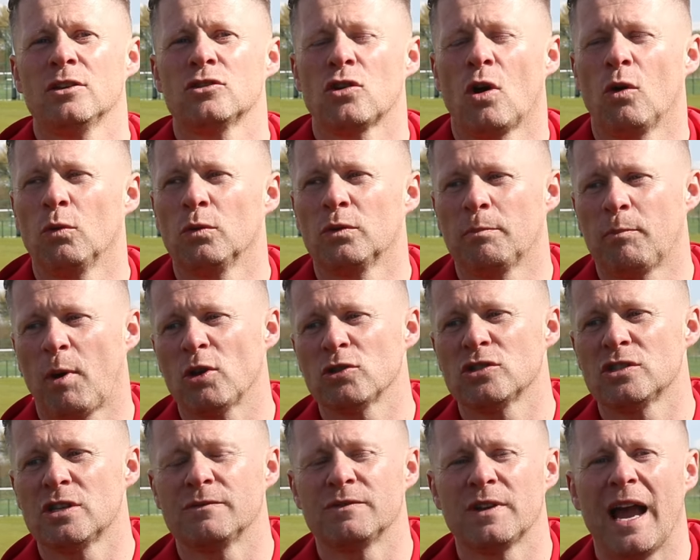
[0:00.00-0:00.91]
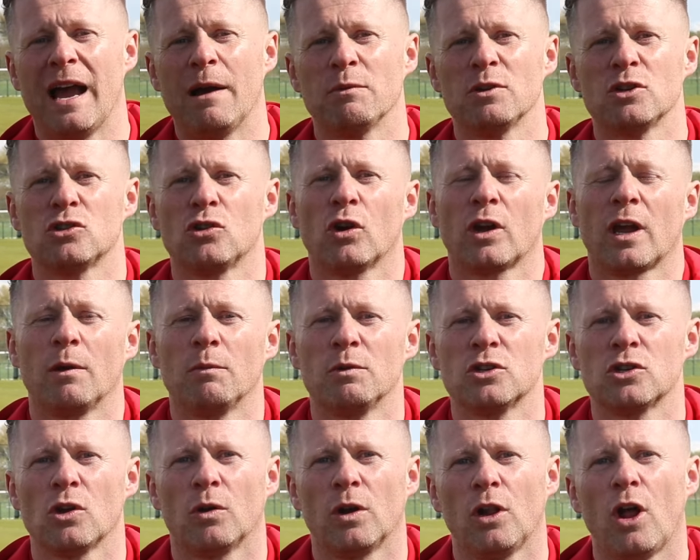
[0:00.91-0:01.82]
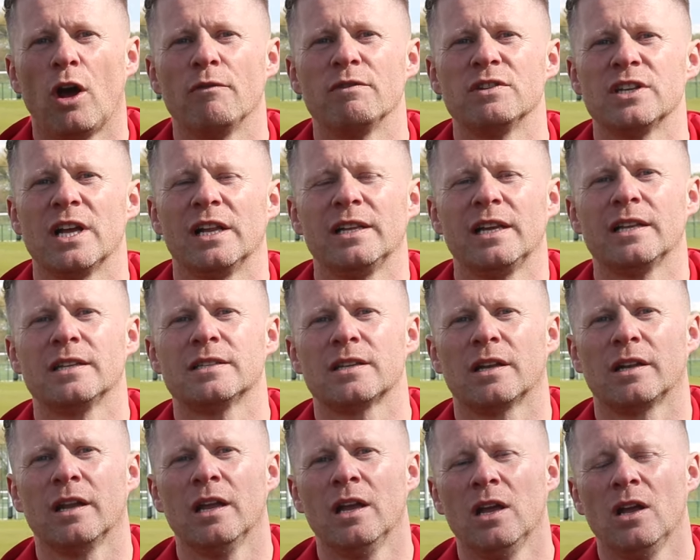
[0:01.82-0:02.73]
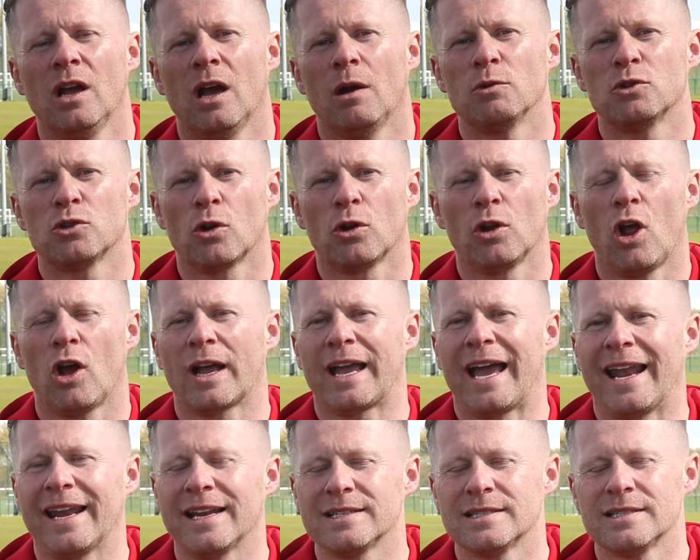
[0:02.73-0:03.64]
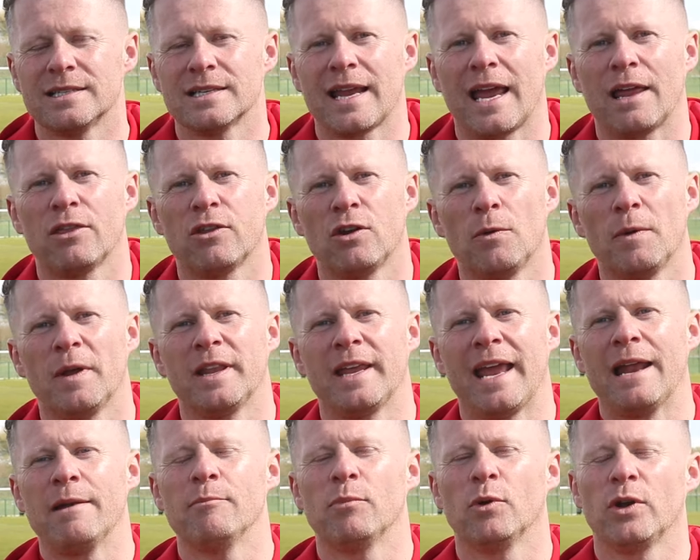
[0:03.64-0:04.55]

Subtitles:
So positives are we stuck in. We've shown a lot of resilience, and we've shown a lot of character to get through at the end.